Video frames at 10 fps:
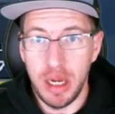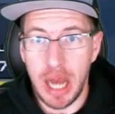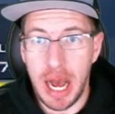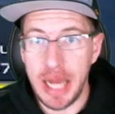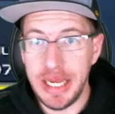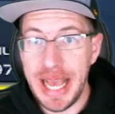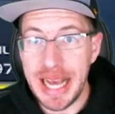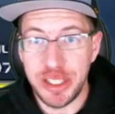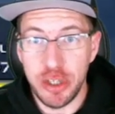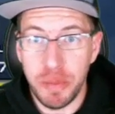Uh,
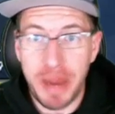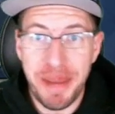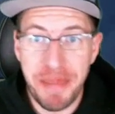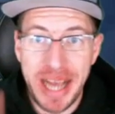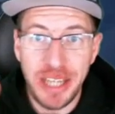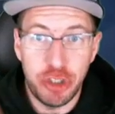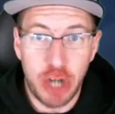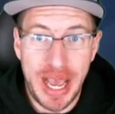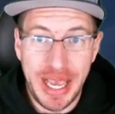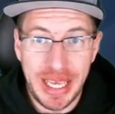yeah, so my, my
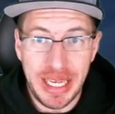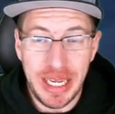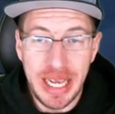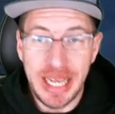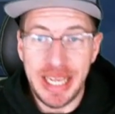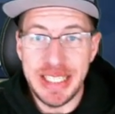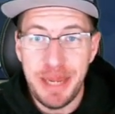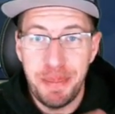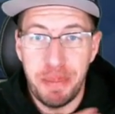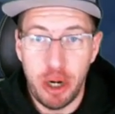dragon is
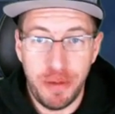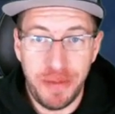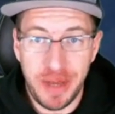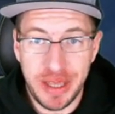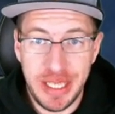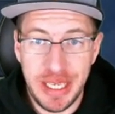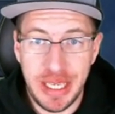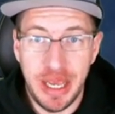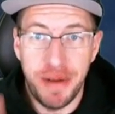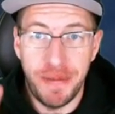a
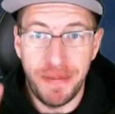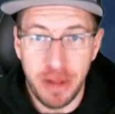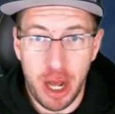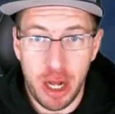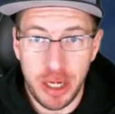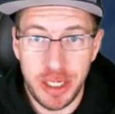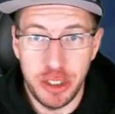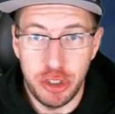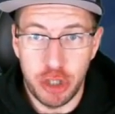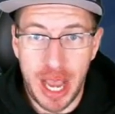perfectly
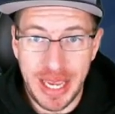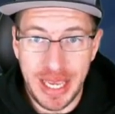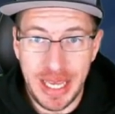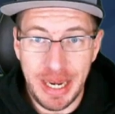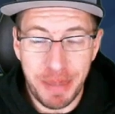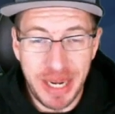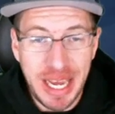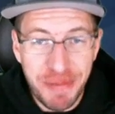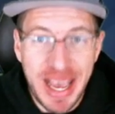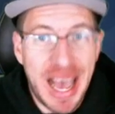flawed dragon. But
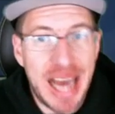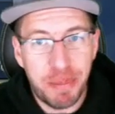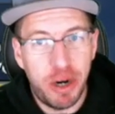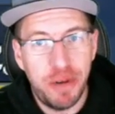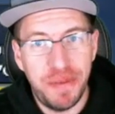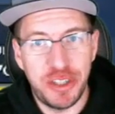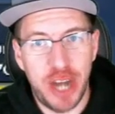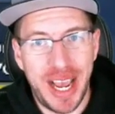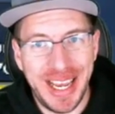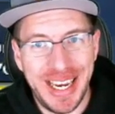if I had a perfect
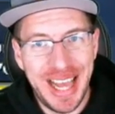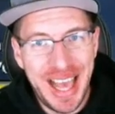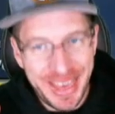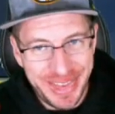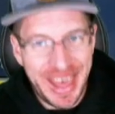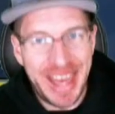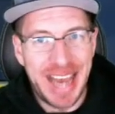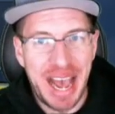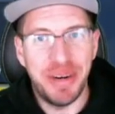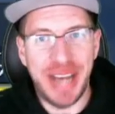dragon,
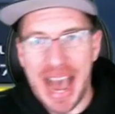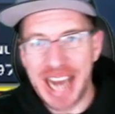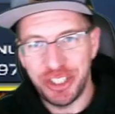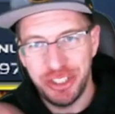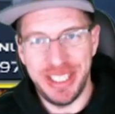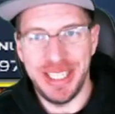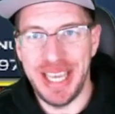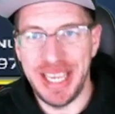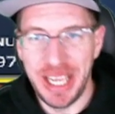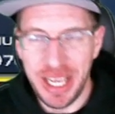then I would actually
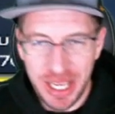like